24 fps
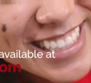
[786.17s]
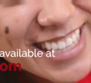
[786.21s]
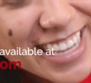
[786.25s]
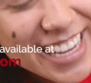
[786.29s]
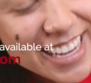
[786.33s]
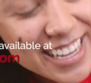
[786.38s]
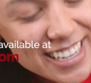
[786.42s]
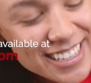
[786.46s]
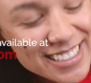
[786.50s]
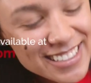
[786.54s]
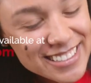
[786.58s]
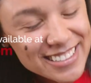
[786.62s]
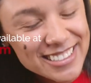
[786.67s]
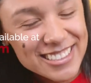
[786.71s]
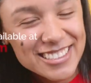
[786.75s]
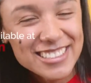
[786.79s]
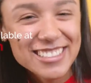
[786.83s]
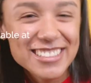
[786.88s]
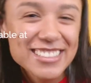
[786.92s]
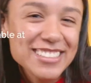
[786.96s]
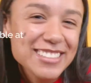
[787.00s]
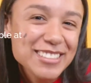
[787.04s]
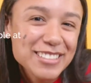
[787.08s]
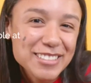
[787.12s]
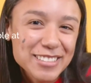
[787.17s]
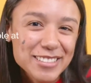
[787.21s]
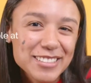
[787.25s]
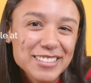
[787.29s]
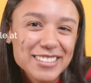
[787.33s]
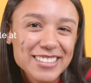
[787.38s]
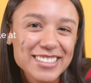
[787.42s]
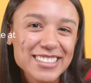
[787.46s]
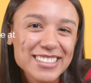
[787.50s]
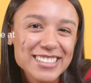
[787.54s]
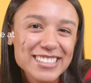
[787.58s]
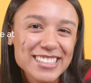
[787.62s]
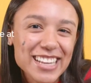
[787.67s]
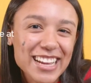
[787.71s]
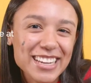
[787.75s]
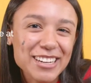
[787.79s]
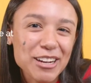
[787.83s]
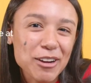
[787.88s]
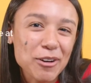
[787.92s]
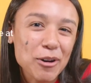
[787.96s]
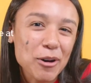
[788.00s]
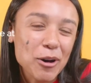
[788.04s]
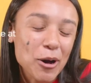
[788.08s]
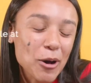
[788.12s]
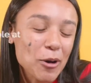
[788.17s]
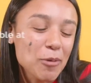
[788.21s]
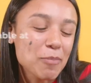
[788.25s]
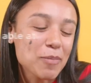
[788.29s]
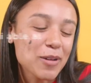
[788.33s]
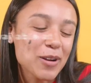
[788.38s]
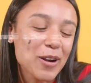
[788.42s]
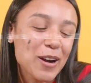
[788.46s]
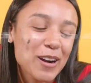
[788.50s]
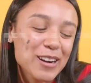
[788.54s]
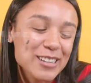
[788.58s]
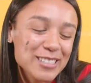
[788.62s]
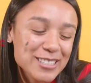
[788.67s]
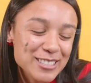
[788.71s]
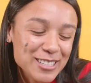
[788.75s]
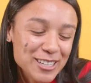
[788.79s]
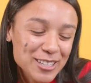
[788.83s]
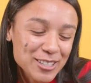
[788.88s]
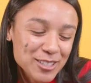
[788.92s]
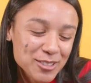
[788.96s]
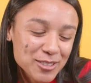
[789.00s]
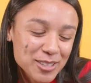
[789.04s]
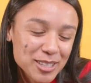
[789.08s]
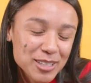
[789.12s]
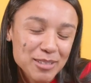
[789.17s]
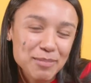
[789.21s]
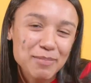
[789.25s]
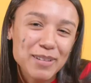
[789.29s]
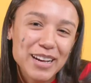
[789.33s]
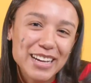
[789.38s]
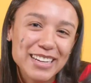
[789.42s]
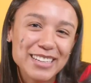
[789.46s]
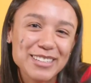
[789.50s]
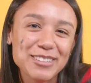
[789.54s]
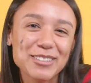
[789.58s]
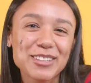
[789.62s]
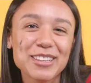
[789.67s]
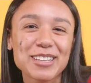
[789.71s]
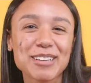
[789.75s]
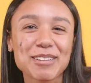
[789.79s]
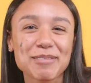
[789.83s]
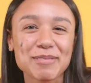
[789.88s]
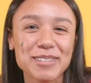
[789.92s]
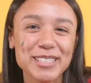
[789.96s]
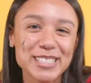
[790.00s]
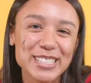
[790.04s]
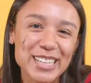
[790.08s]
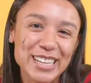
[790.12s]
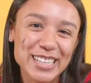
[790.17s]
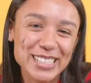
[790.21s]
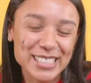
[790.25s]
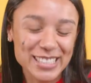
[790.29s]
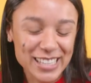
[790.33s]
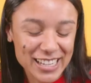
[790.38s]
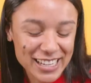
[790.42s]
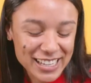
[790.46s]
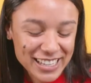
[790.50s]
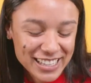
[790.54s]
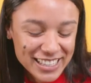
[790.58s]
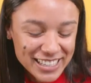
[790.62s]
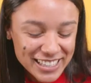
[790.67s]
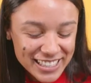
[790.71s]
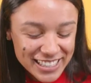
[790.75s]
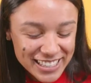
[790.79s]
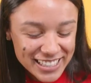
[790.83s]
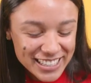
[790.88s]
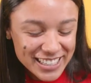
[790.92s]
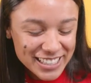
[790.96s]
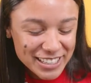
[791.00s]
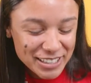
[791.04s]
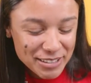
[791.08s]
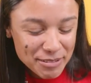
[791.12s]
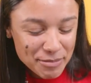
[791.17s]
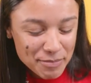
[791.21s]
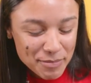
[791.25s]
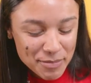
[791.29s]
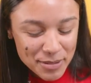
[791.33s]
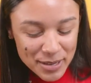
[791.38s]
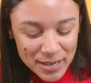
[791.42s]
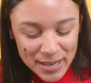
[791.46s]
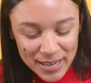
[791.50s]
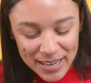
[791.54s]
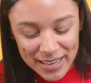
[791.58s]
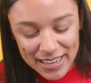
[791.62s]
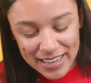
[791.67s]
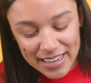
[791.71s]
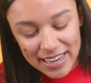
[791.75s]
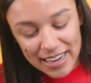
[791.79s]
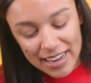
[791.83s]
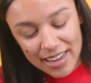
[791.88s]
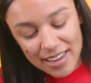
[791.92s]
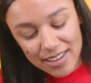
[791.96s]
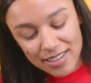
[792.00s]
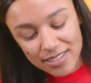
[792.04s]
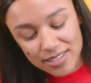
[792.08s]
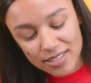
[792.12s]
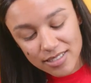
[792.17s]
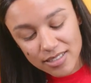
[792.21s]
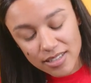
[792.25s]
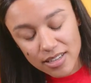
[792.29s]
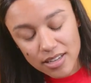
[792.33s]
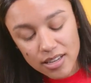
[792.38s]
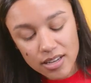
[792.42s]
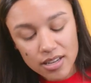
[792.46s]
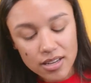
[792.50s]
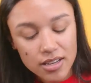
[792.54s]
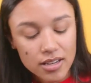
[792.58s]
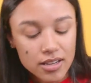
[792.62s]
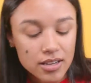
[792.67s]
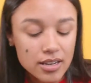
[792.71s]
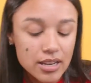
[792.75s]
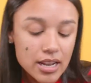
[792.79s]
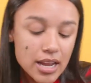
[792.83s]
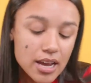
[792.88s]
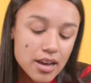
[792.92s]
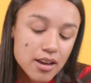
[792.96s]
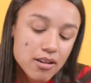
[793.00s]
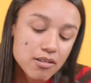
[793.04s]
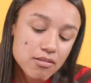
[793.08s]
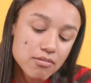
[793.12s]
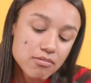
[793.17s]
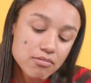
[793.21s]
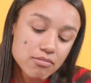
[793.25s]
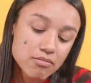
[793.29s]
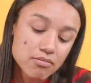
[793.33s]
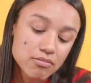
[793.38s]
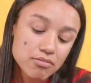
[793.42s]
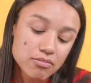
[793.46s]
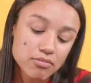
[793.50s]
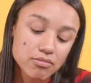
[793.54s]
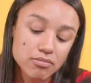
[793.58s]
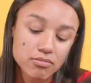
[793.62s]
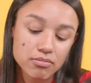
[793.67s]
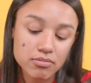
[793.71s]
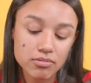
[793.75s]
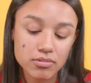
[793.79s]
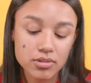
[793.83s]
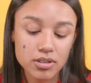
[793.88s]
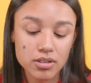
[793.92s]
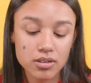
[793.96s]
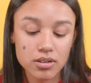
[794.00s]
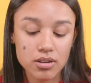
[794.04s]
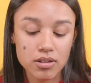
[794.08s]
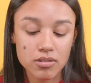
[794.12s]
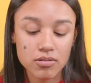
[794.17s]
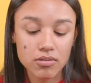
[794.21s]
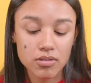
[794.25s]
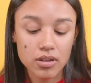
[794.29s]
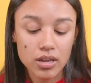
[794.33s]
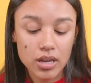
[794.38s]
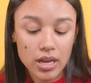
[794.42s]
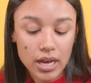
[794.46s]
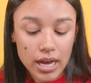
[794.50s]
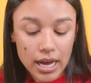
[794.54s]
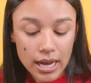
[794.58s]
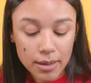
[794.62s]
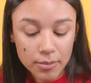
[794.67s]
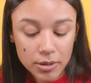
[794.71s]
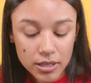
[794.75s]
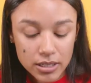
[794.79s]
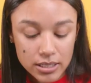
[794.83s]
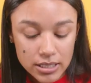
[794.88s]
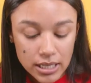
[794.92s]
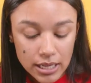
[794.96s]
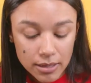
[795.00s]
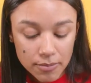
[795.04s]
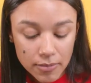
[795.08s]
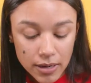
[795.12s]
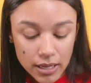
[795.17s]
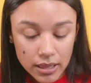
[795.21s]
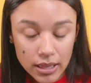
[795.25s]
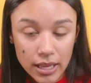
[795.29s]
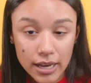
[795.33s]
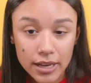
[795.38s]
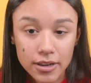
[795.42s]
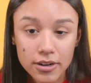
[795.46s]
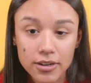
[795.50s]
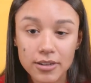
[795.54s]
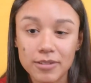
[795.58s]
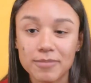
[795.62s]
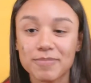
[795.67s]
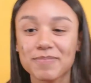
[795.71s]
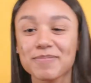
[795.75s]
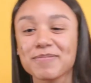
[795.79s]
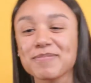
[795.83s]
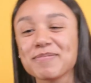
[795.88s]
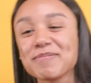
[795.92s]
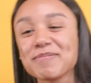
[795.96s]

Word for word: okay? It's not no open heart surgery. I can do a little bit of something, something. But yes, now, you know, I'm gonna take my lighter